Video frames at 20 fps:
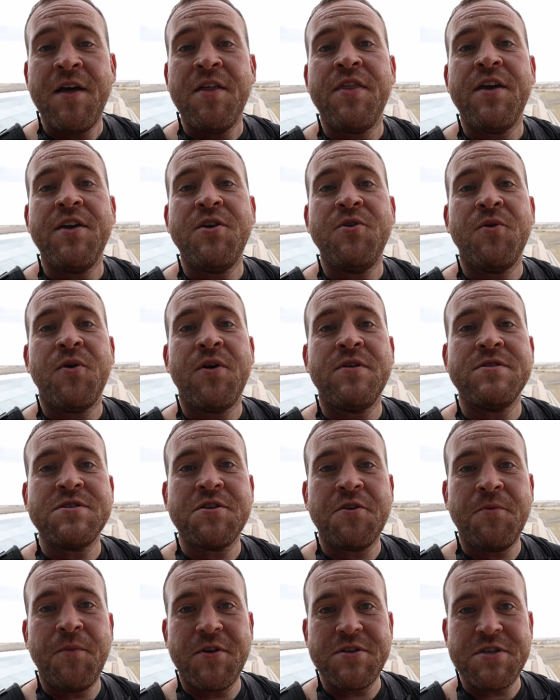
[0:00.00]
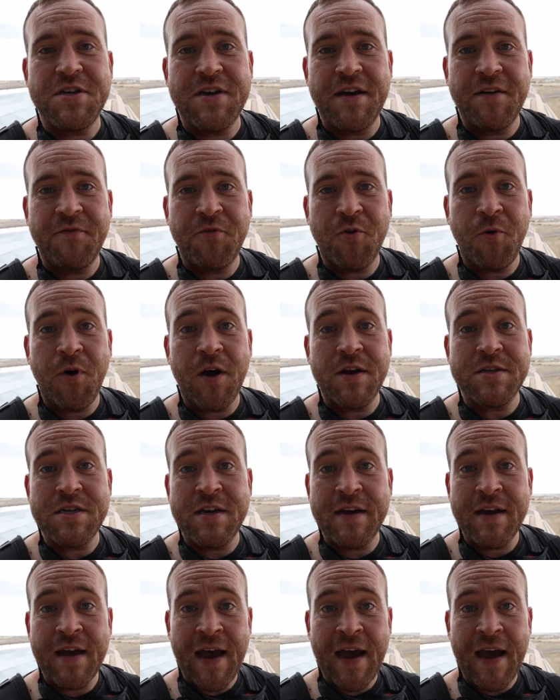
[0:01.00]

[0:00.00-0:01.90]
Thank you all so much again for watching.